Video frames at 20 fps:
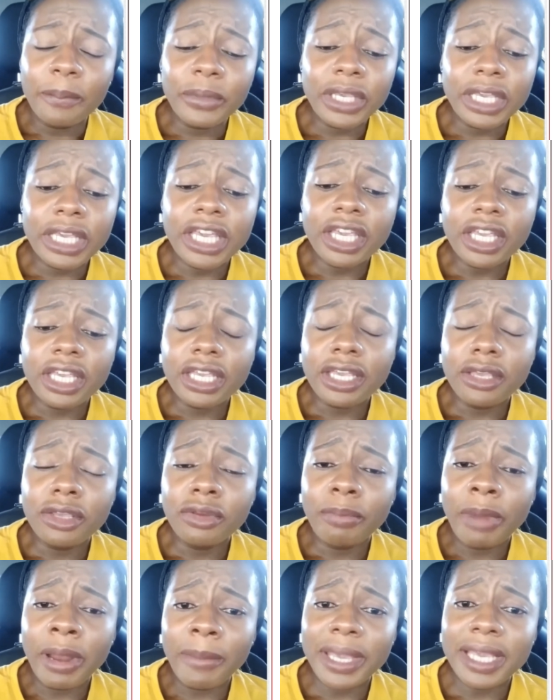
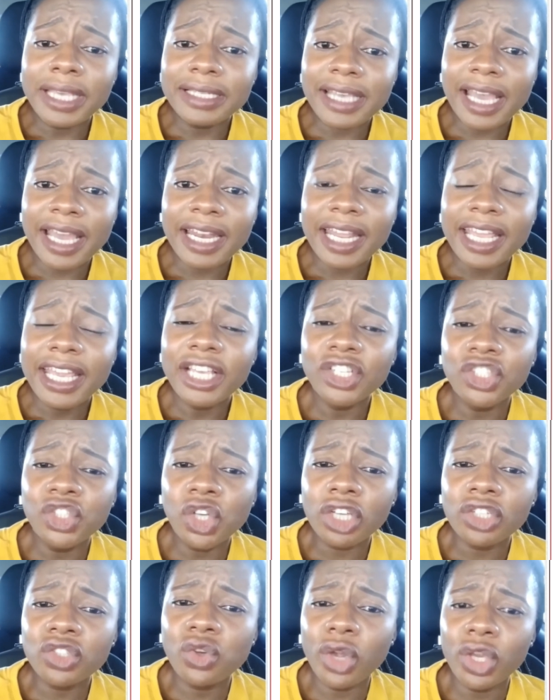he said he's
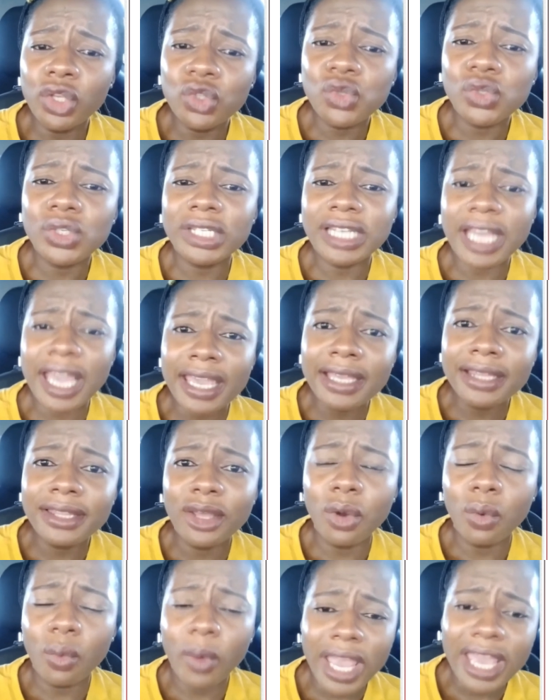just going to say it
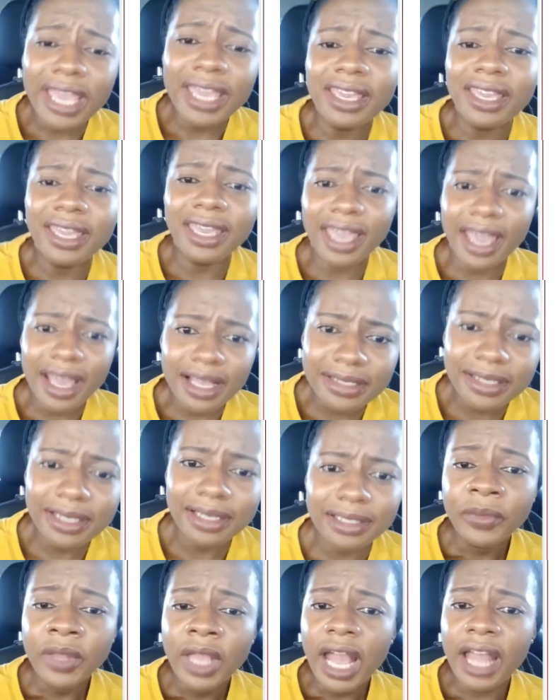the way he hears
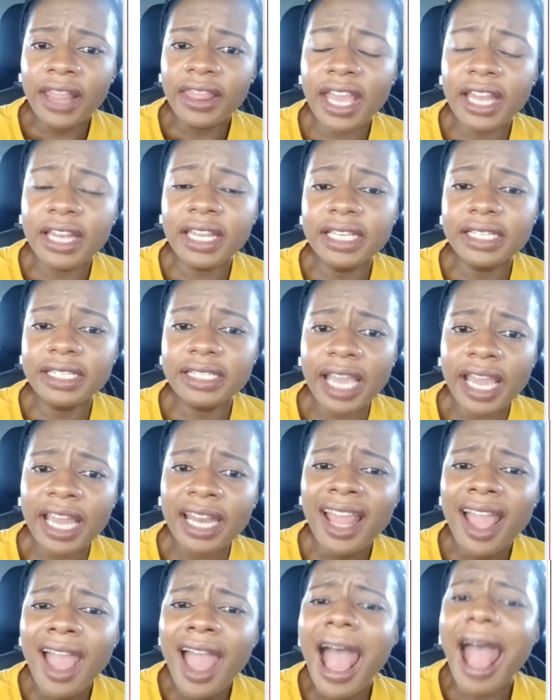it, and then he said
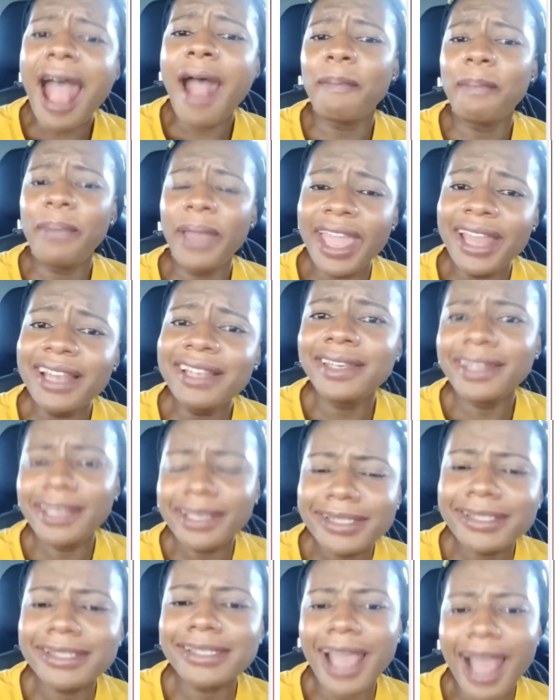
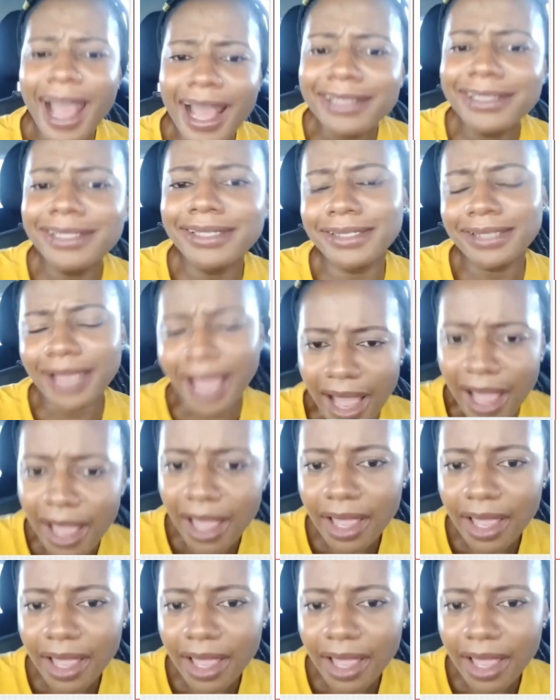appendix cancer.